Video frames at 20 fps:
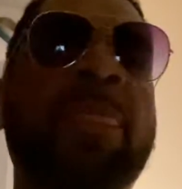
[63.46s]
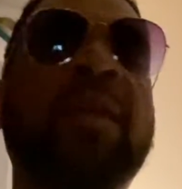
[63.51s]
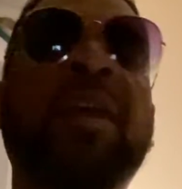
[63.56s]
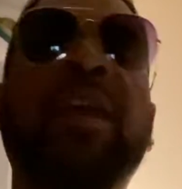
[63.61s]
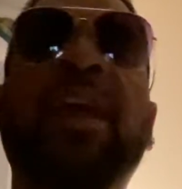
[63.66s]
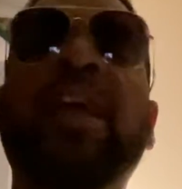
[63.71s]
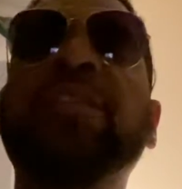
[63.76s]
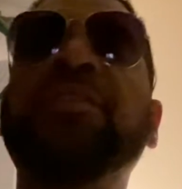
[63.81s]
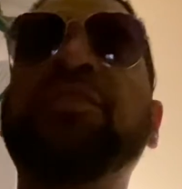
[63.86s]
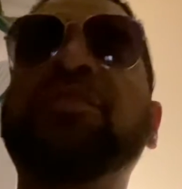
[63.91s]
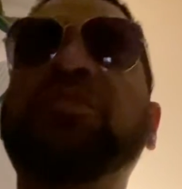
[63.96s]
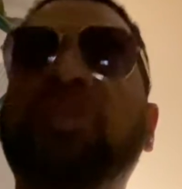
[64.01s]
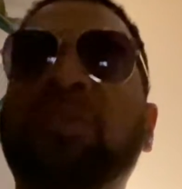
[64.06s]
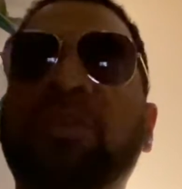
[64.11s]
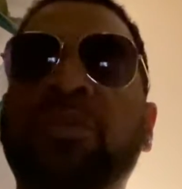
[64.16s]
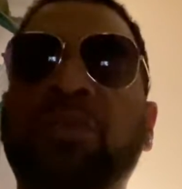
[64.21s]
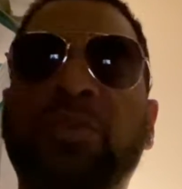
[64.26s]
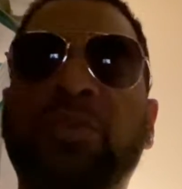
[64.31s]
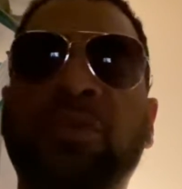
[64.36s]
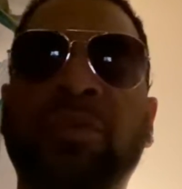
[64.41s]
in
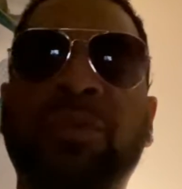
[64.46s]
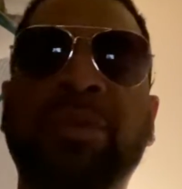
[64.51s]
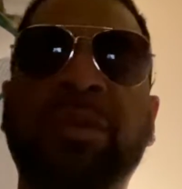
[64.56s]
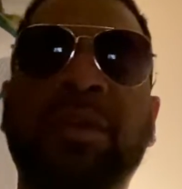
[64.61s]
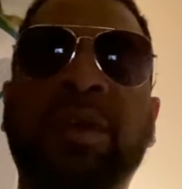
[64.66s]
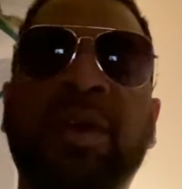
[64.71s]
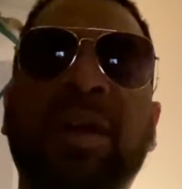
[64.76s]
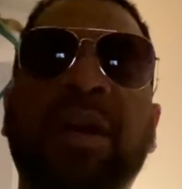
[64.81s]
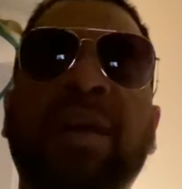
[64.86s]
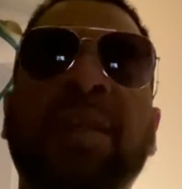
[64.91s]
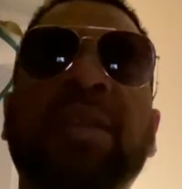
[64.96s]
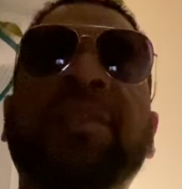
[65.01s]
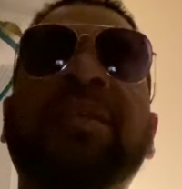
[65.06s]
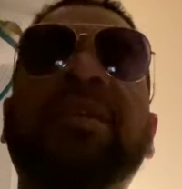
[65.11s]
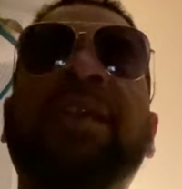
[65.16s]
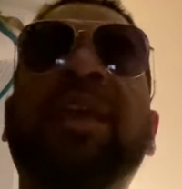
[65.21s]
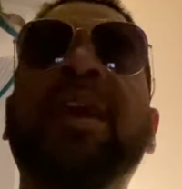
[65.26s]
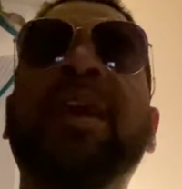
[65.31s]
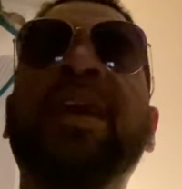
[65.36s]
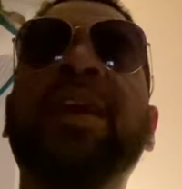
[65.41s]
school,
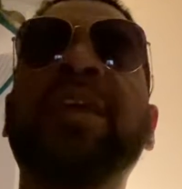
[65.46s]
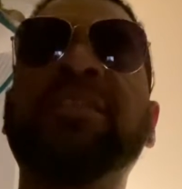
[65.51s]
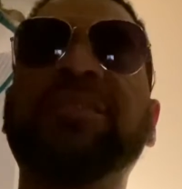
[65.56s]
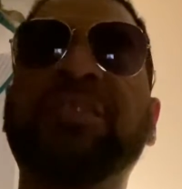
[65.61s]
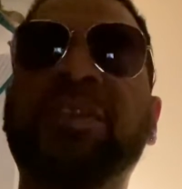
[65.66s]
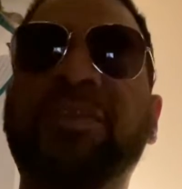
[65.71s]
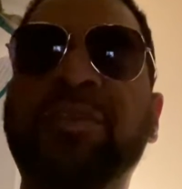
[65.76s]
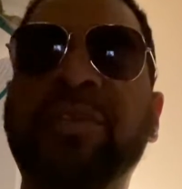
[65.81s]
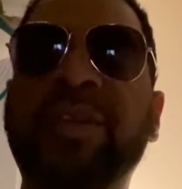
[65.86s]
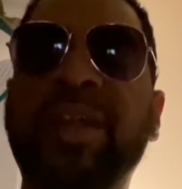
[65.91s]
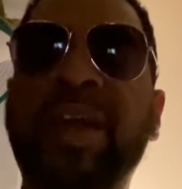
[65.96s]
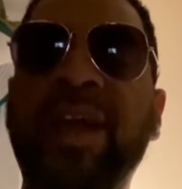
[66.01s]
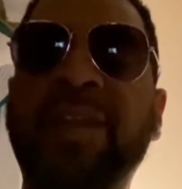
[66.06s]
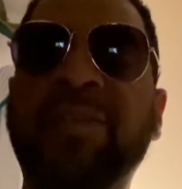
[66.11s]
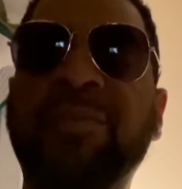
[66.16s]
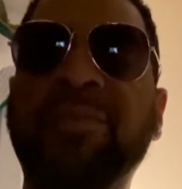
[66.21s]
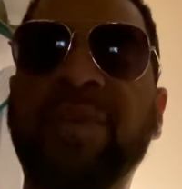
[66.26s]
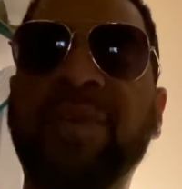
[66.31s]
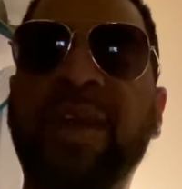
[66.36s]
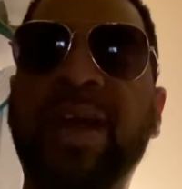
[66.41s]
kids don't act
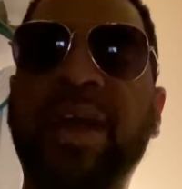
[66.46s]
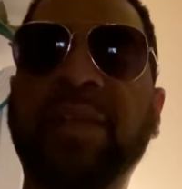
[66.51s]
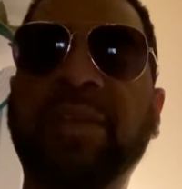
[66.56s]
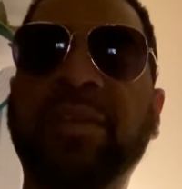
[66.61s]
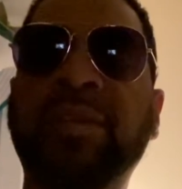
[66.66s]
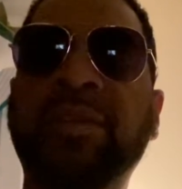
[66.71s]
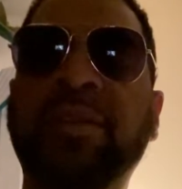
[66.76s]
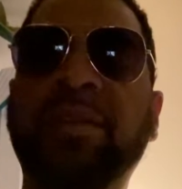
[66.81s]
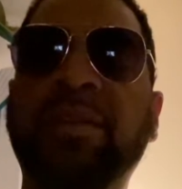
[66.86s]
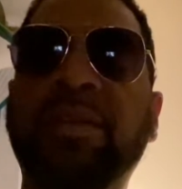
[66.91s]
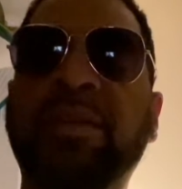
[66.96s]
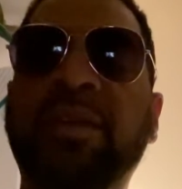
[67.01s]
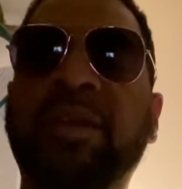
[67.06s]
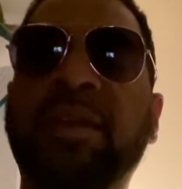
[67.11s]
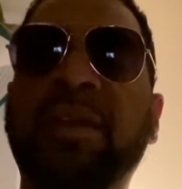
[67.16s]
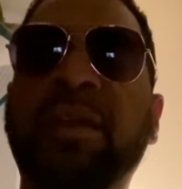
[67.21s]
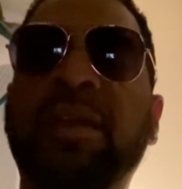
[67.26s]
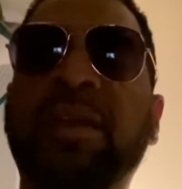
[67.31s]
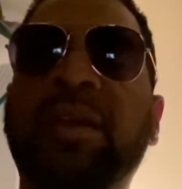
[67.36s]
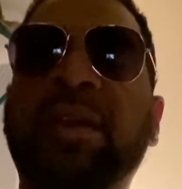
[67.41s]
right.
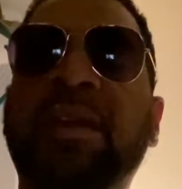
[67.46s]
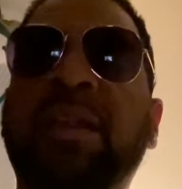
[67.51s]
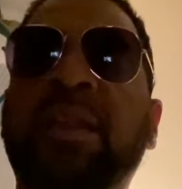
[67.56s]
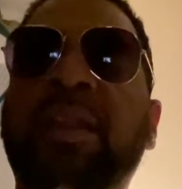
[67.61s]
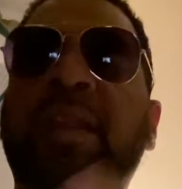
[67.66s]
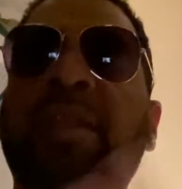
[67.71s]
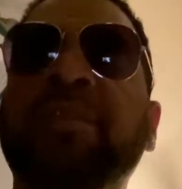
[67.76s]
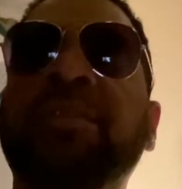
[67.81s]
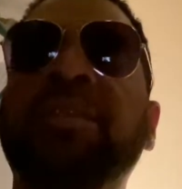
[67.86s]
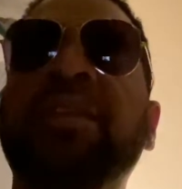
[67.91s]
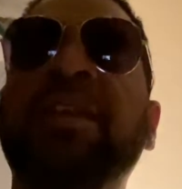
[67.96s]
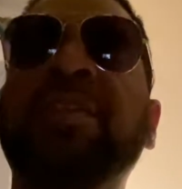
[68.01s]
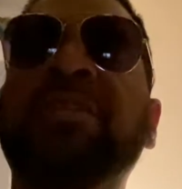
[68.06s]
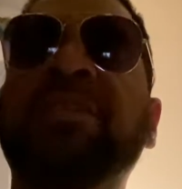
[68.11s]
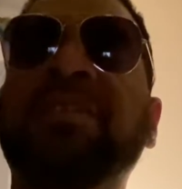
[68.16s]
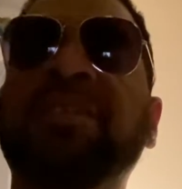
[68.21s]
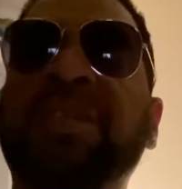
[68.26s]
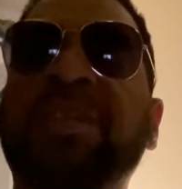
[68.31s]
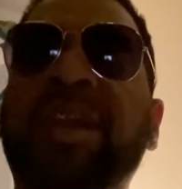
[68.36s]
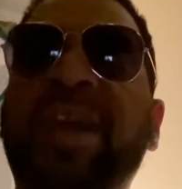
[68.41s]

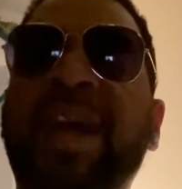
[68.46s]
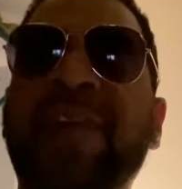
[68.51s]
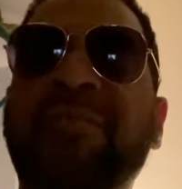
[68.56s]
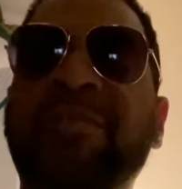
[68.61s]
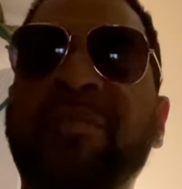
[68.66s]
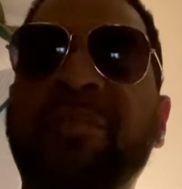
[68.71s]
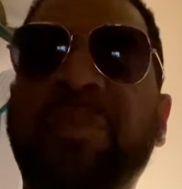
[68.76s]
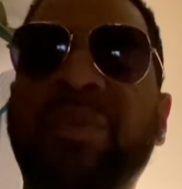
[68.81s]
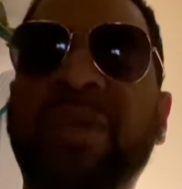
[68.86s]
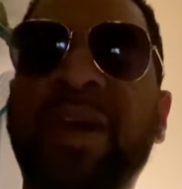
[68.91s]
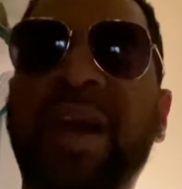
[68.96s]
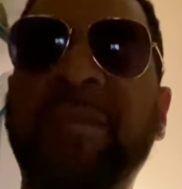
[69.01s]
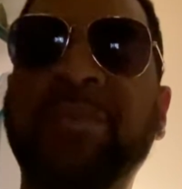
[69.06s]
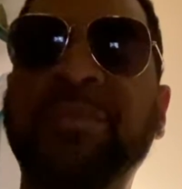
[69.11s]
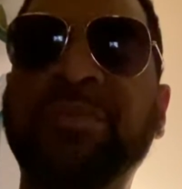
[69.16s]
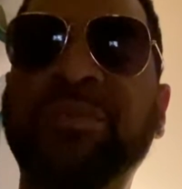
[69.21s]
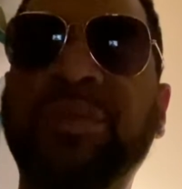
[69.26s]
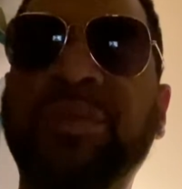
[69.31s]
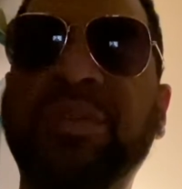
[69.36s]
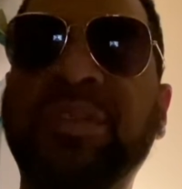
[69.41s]
Teachers are having
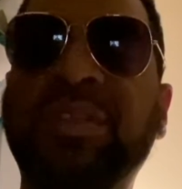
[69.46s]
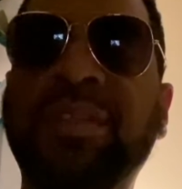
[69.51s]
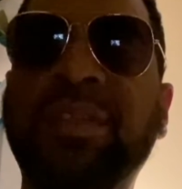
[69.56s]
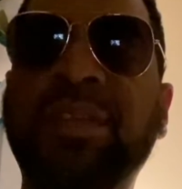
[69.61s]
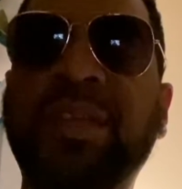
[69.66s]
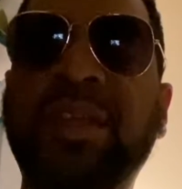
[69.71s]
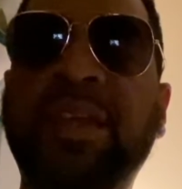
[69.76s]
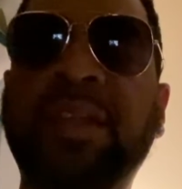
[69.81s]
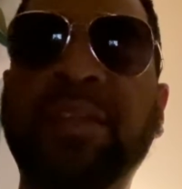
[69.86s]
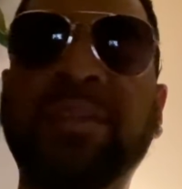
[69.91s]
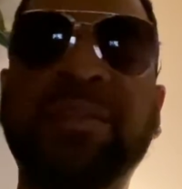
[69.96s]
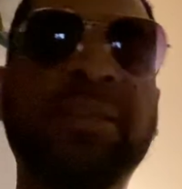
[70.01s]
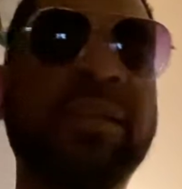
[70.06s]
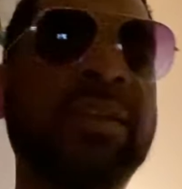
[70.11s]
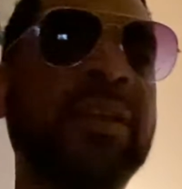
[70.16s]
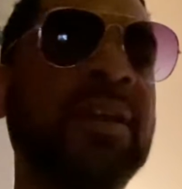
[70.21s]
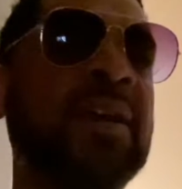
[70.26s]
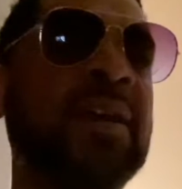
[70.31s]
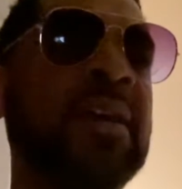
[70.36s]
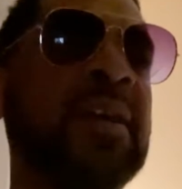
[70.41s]
problems with the kids.
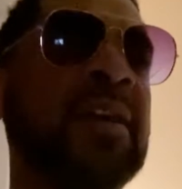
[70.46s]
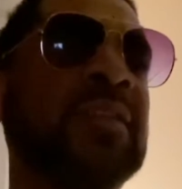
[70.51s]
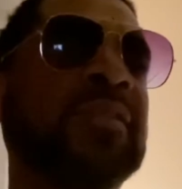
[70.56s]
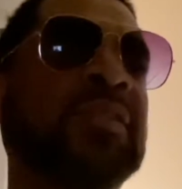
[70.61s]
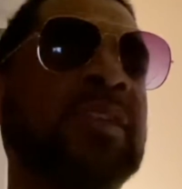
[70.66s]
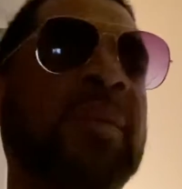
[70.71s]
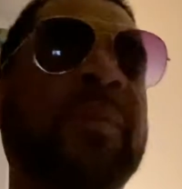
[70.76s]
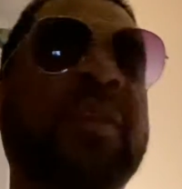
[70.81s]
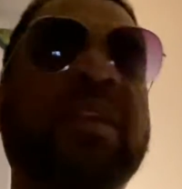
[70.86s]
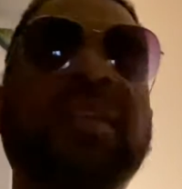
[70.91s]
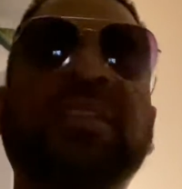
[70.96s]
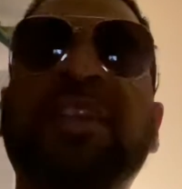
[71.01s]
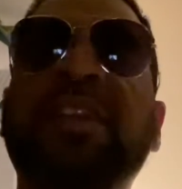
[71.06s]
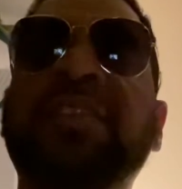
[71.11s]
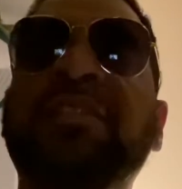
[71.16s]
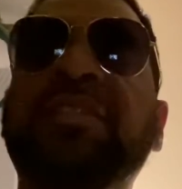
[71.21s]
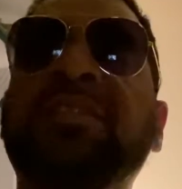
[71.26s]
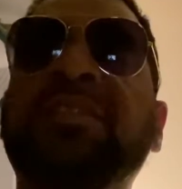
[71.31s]
Some of the teachers